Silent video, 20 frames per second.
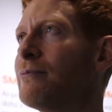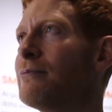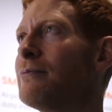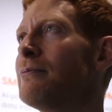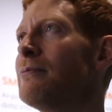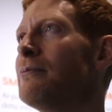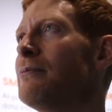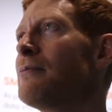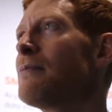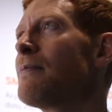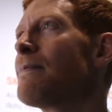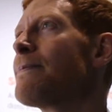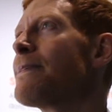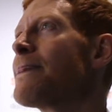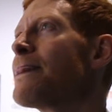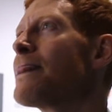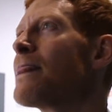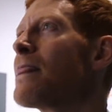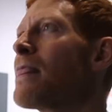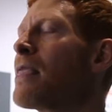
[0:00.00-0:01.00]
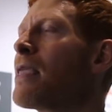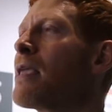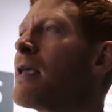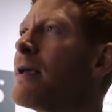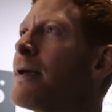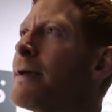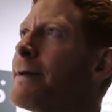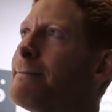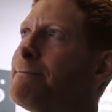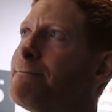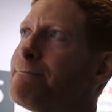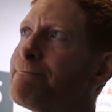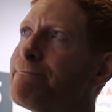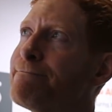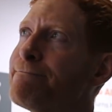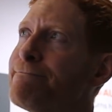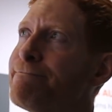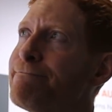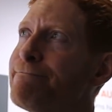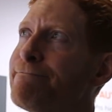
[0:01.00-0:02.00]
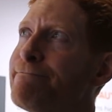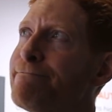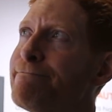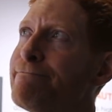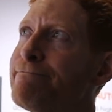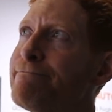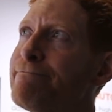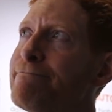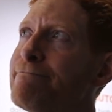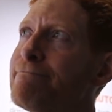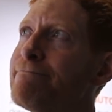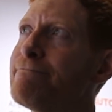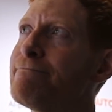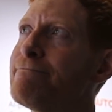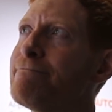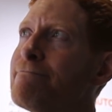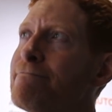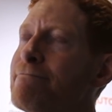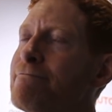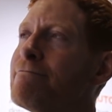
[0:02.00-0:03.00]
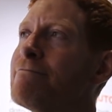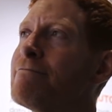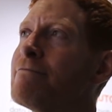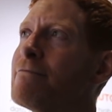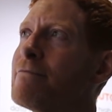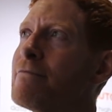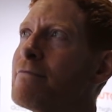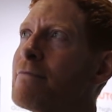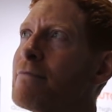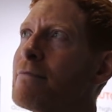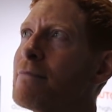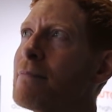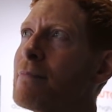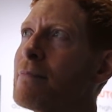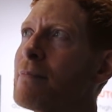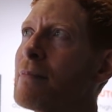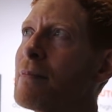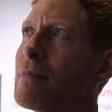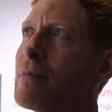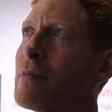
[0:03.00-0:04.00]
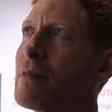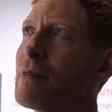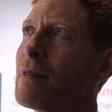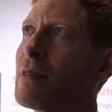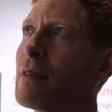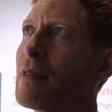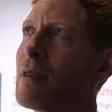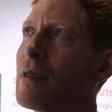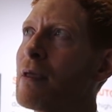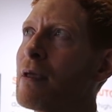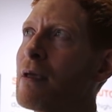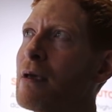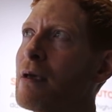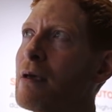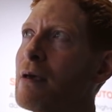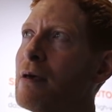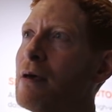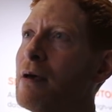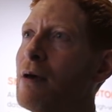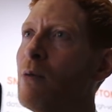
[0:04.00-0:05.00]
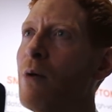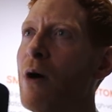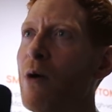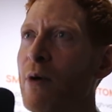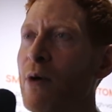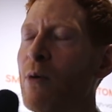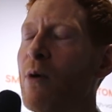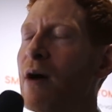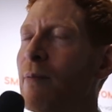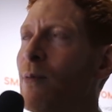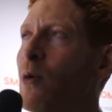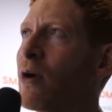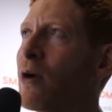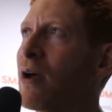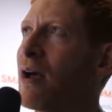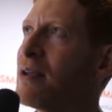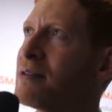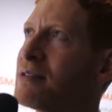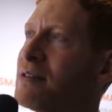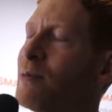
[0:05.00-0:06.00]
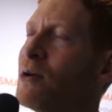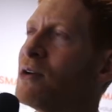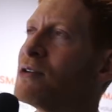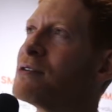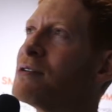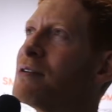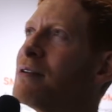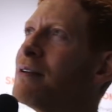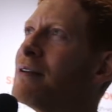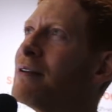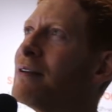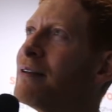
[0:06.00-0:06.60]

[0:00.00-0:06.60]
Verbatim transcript: personally for you, what kind of lessons are you looking to take back from the AI Summit Day for WorkFusion? Well, we want more customers.